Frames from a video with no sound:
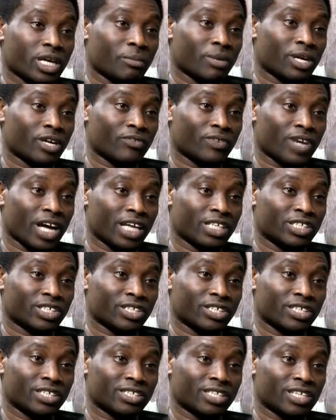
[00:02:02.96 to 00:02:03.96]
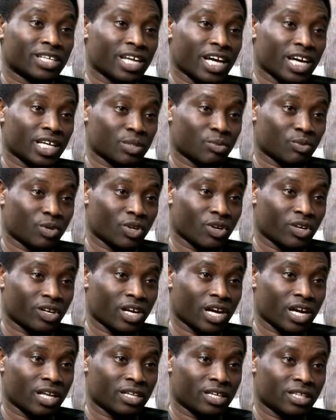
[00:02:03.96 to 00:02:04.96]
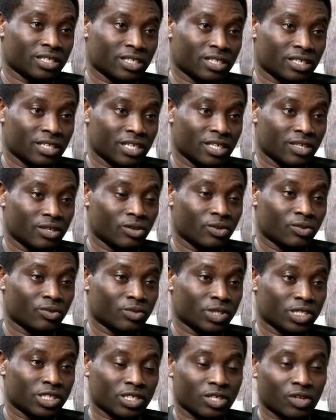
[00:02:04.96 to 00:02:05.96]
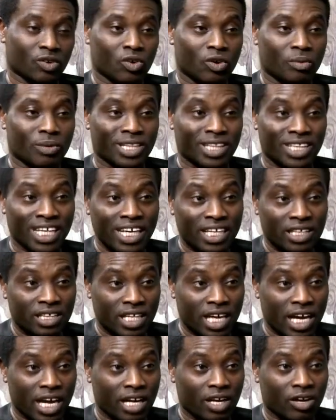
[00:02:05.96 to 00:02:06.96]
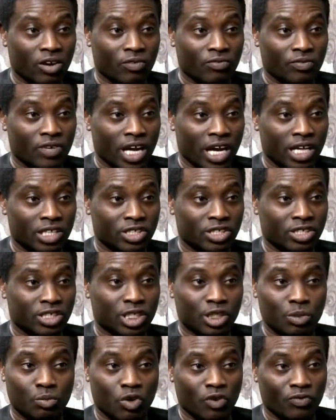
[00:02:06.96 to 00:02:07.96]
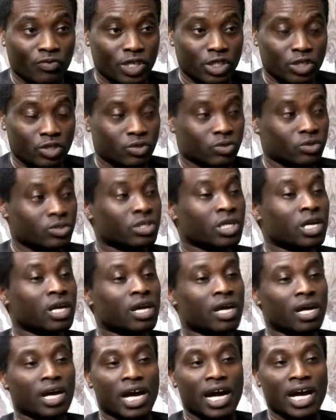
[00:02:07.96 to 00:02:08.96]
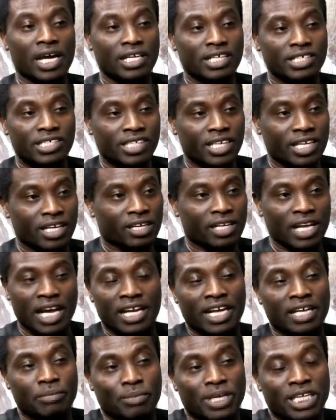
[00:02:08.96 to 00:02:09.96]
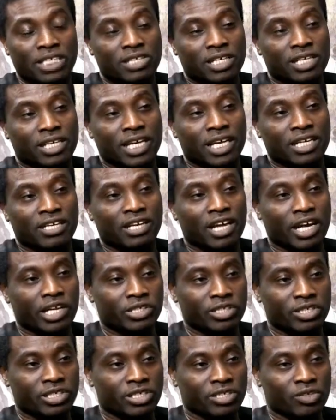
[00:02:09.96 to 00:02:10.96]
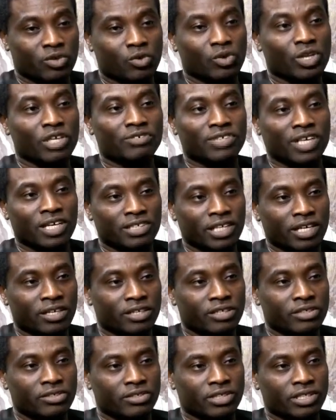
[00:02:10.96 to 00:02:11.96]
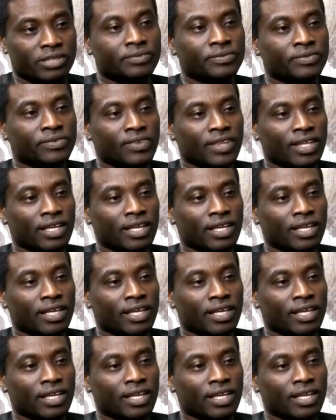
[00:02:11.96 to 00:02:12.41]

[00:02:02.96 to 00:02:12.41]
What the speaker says: chairman of Nigerians in Diaspora Organization, NIDO, which is a global think tank of Nigerians professionals, highly skilled, and basically any Nigerian who lives outside the country.